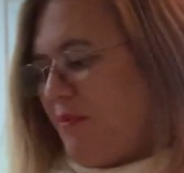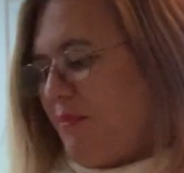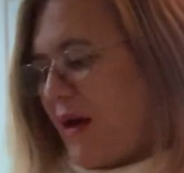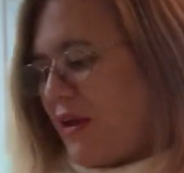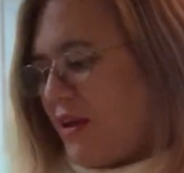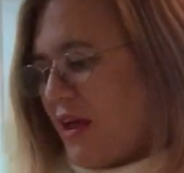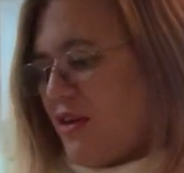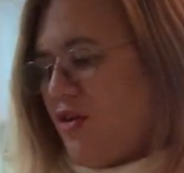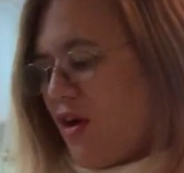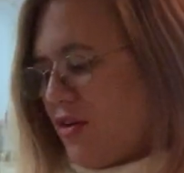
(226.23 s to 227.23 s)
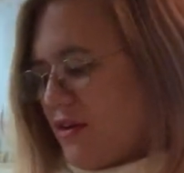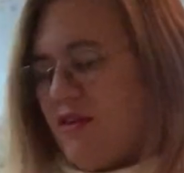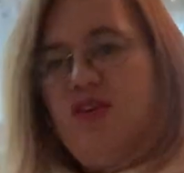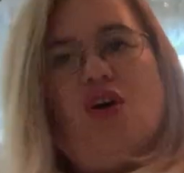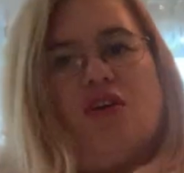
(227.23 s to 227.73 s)
but not
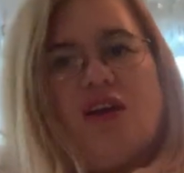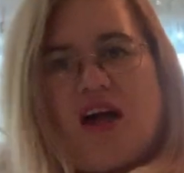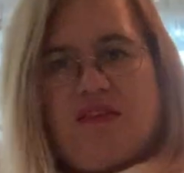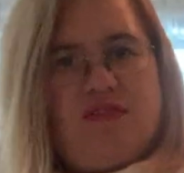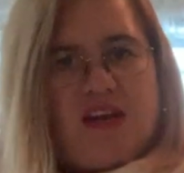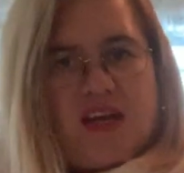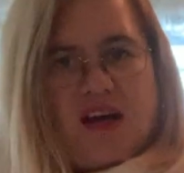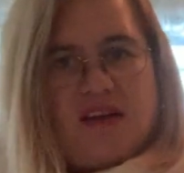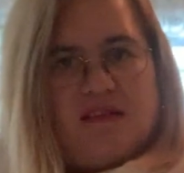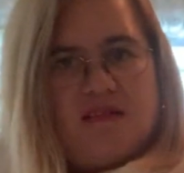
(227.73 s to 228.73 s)
like vinegar.